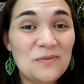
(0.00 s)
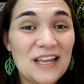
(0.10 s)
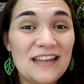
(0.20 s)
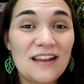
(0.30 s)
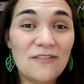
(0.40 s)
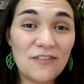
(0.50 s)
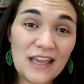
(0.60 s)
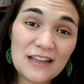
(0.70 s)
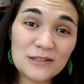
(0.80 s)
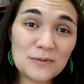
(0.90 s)
and
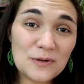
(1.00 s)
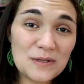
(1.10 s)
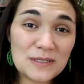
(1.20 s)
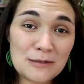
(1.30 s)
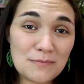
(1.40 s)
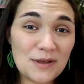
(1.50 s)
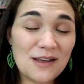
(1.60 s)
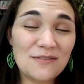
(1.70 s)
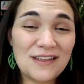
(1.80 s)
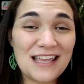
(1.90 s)
flying squirrels and
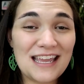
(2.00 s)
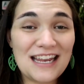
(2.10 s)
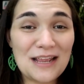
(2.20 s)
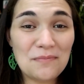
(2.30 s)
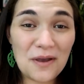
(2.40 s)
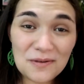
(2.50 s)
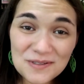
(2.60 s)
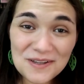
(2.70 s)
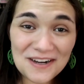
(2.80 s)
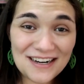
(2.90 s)
above get a
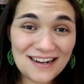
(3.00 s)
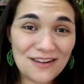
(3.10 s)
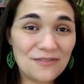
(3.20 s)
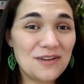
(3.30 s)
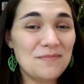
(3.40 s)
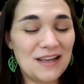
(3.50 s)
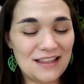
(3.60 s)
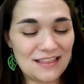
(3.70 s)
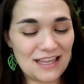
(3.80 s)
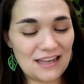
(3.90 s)
postcard every
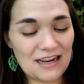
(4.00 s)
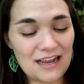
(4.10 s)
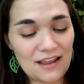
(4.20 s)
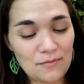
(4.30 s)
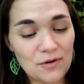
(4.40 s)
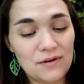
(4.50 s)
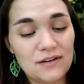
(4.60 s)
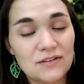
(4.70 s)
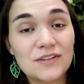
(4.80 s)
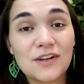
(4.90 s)
month and I am going
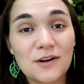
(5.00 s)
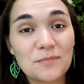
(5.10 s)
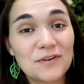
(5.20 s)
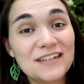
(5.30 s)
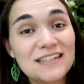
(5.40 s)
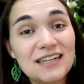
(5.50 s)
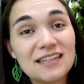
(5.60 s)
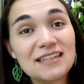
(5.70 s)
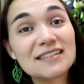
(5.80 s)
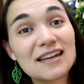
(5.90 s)
to start
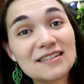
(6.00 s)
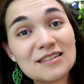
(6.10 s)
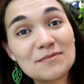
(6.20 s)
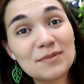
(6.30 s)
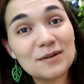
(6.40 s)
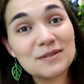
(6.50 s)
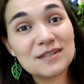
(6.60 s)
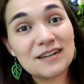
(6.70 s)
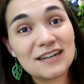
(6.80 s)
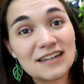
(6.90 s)
printing these custom
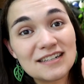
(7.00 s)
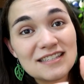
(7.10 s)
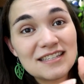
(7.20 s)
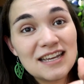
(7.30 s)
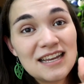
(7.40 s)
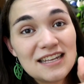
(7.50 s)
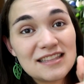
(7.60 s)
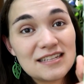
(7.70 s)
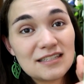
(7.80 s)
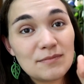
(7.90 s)
postcards.
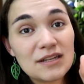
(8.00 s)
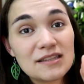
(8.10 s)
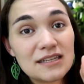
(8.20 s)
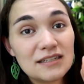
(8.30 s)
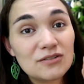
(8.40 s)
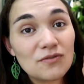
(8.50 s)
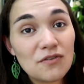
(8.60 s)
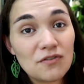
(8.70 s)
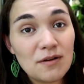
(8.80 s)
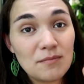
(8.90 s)
This month is
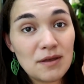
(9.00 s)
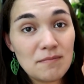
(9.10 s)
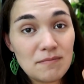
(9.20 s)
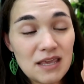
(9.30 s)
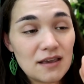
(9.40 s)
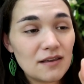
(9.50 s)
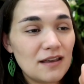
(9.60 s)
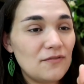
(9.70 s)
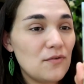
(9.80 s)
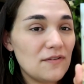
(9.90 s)
from Mink
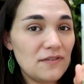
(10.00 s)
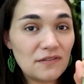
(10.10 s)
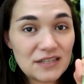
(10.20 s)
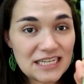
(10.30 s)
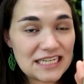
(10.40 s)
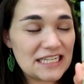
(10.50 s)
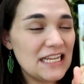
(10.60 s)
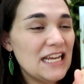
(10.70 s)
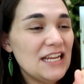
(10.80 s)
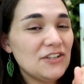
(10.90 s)

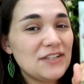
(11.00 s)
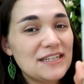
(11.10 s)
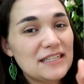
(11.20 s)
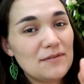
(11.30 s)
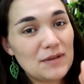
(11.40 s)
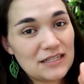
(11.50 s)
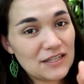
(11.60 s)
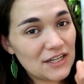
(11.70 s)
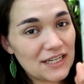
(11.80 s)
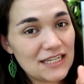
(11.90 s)
415. She is an
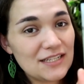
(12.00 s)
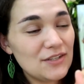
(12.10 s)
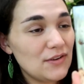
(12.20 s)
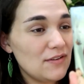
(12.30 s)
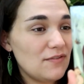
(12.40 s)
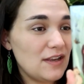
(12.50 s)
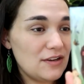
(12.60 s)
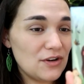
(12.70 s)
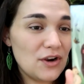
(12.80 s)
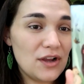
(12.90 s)
amazing artist. You can
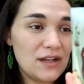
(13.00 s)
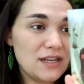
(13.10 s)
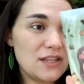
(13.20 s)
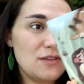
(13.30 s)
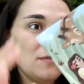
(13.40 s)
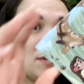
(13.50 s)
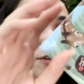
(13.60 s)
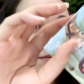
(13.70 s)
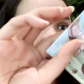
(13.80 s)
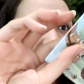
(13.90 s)
find her on
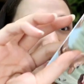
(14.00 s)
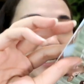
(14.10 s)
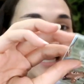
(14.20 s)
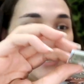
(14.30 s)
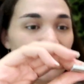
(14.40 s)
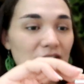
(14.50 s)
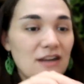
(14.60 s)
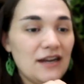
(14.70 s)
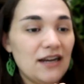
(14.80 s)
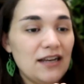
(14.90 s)
YouTube. I'll try to link
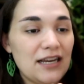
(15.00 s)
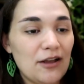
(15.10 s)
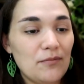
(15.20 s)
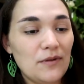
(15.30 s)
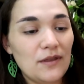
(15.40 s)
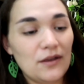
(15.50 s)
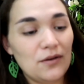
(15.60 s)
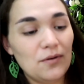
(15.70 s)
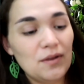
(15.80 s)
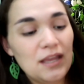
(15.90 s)
her down
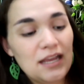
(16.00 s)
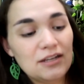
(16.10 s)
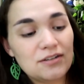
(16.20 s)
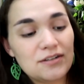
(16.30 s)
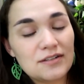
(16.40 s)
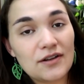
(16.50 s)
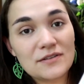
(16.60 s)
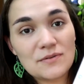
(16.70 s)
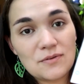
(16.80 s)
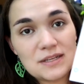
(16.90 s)
below. She's
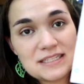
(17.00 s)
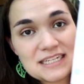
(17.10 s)
also known as